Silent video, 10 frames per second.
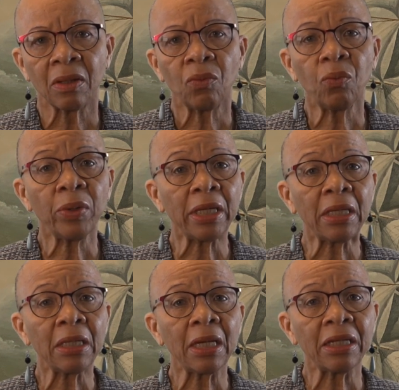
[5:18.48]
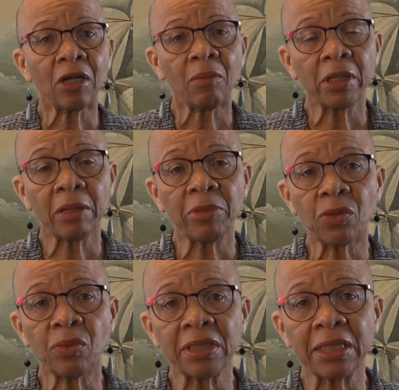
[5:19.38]
We at
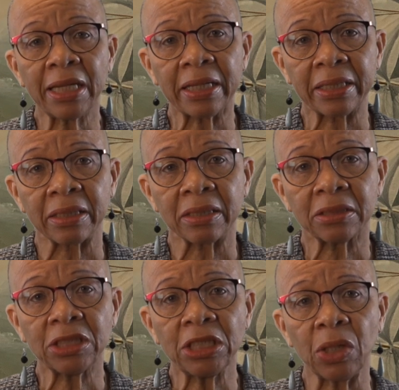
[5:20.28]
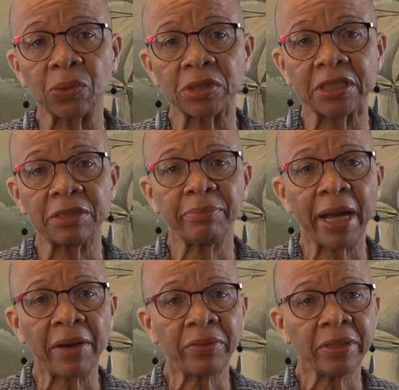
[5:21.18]
WMU are delighted to note that
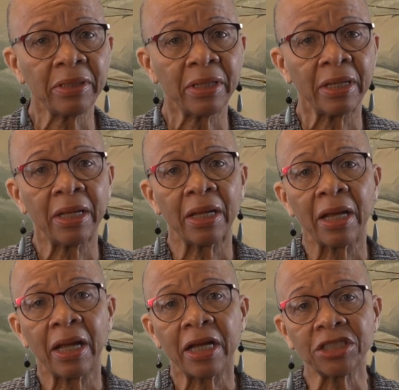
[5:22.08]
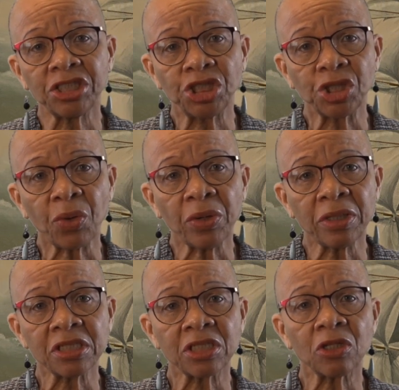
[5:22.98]
Myron has joined
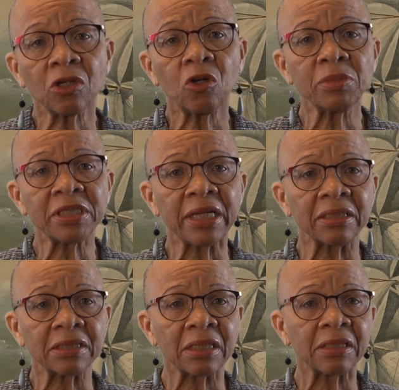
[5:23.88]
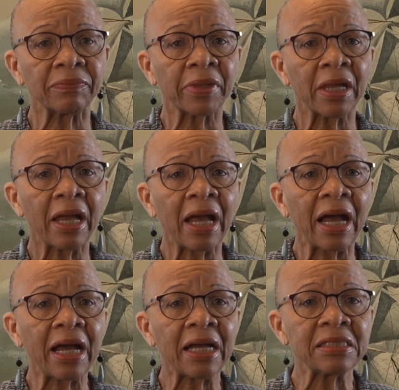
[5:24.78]
the Stockholm Center
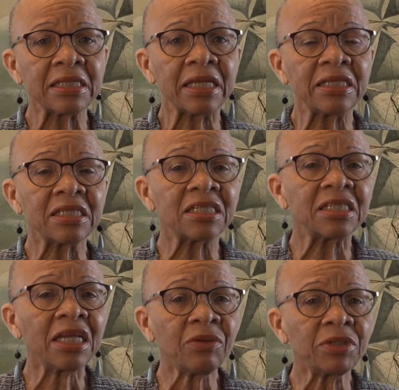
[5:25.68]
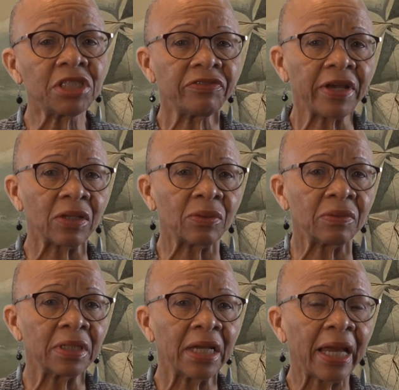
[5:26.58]
as a distinguished fellow,
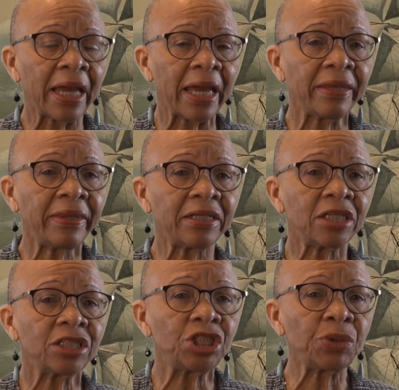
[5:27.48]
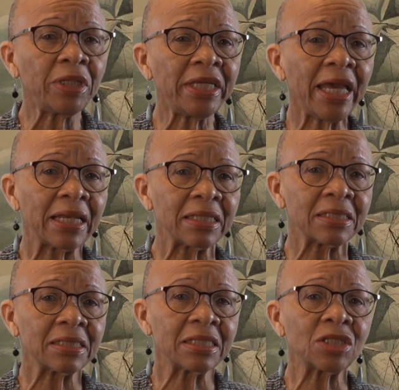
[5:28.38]
and that Judy
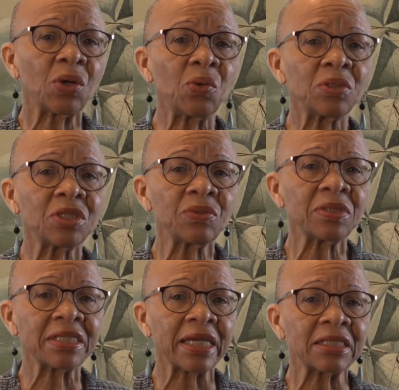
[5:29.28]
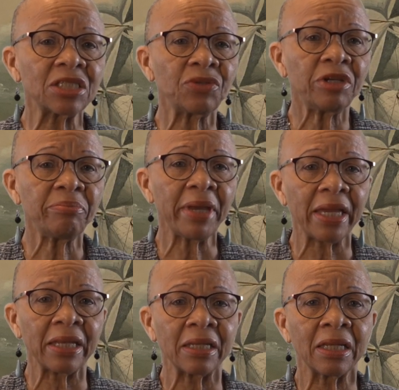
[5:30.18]
Ellis is also set to
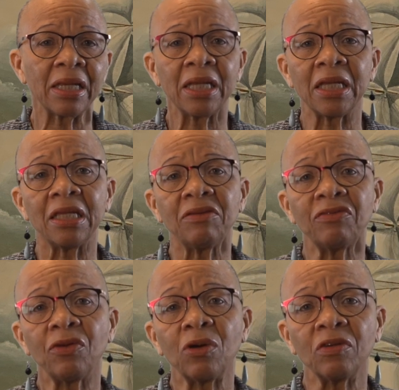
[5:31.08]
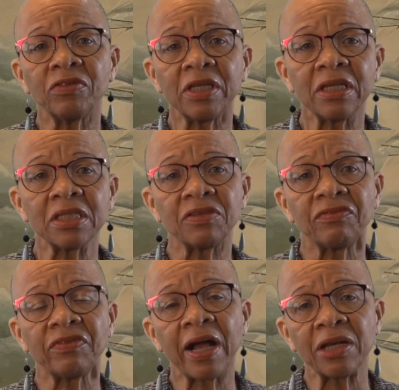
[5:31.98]
remain involved in this
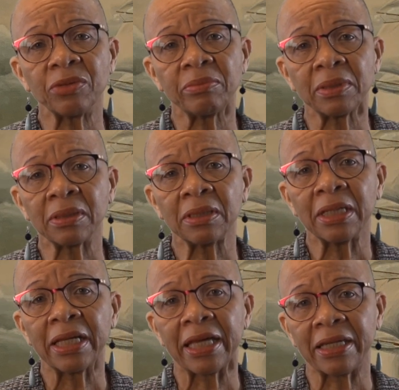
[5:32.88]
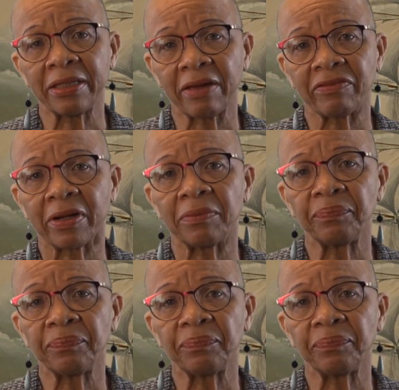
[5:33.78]
valuable endeavor.